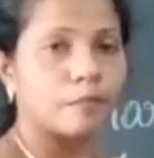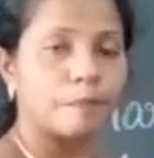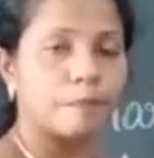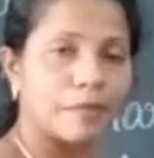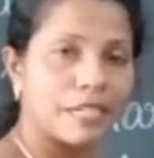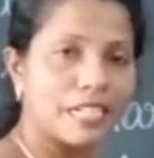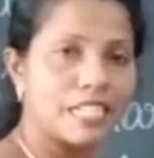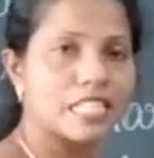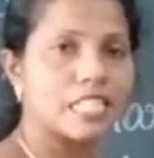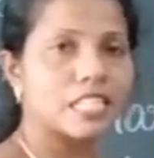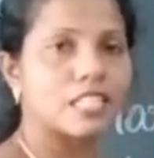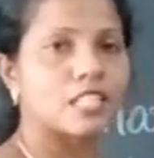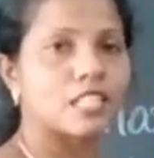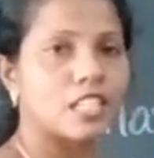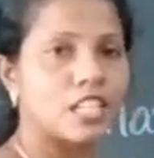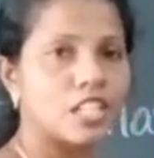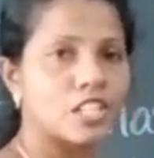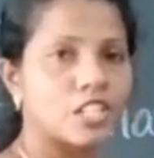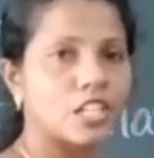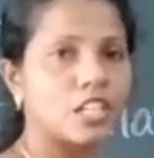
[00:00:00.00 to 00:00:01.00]
Prince
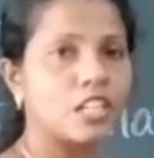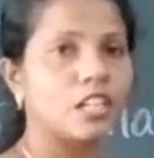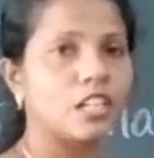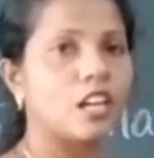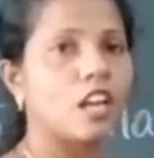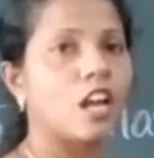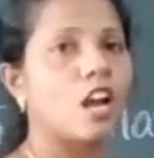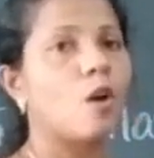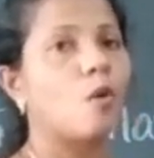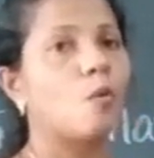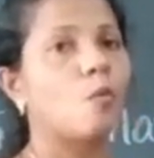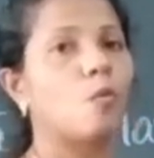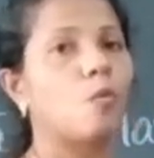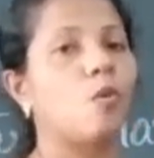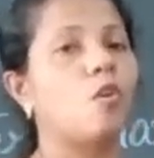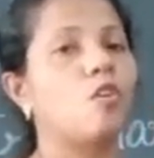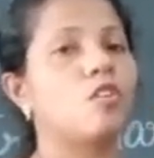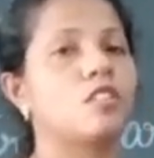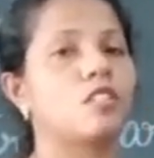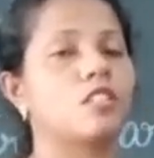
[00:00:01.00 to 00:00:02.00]
Zishan
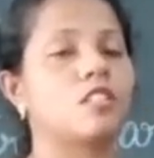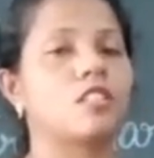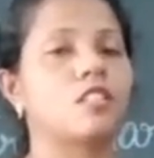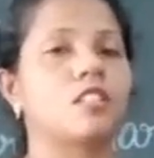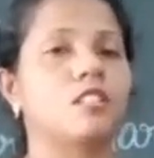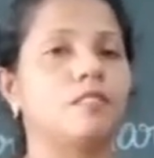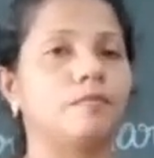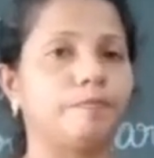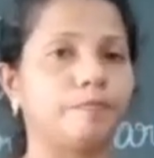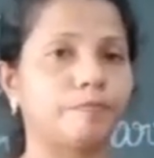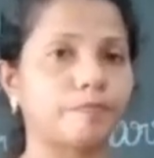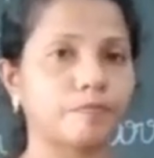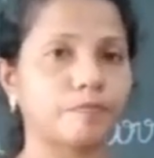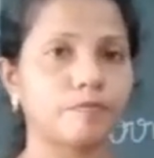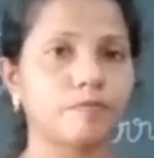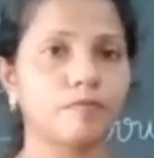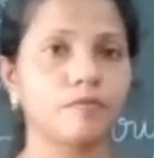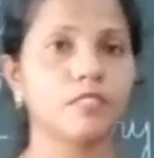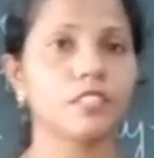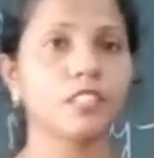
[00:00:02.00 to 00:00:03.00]

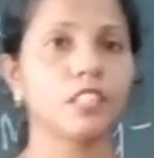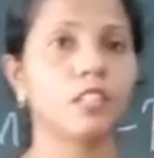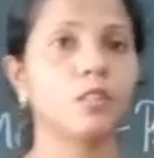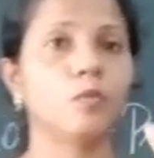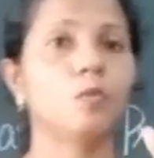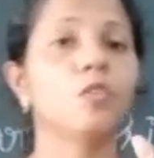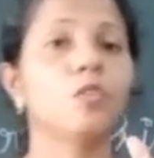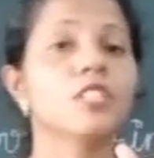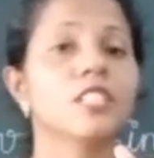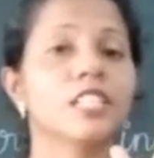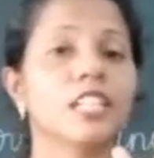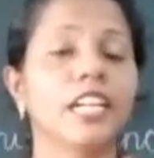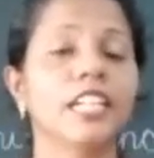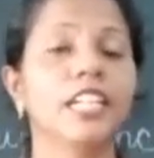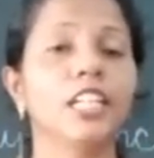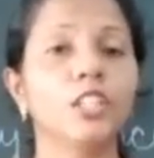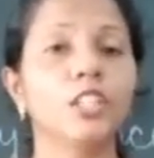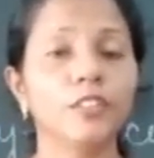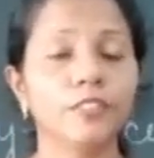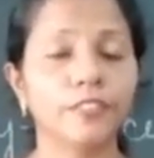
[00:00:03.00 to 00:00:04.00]
was
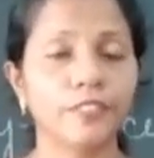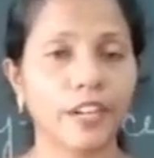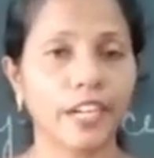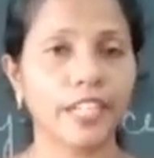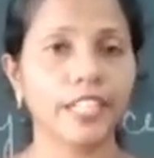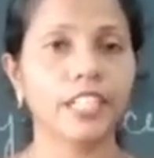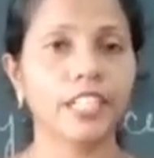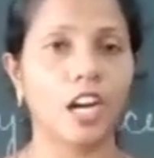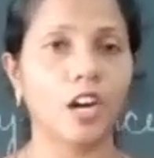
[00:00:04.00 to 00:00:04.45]
ready to find